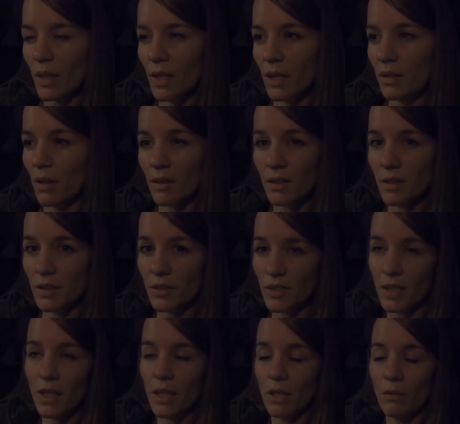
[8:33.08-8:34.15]
And not that there's
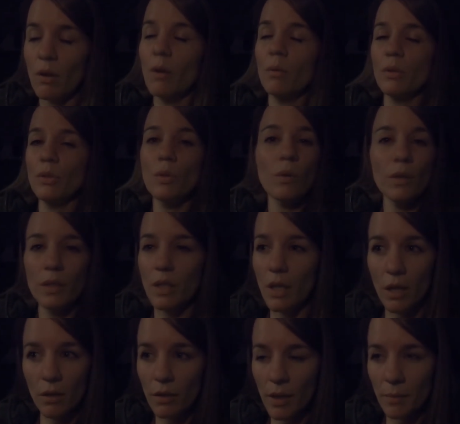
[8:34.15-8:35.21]
anything wrong with Jordan, you
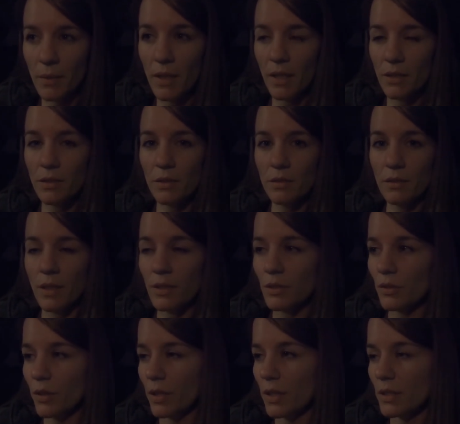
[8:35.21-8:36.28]
know. I mean, that's
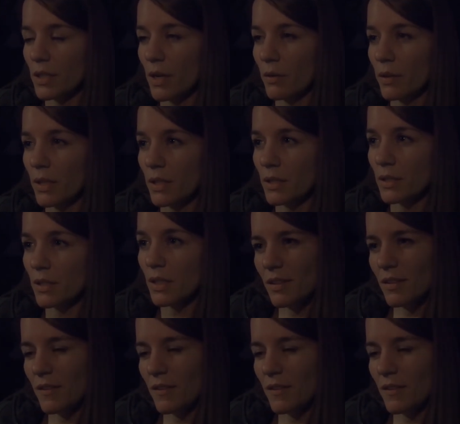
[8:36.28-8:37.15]
that's great. That's how he is.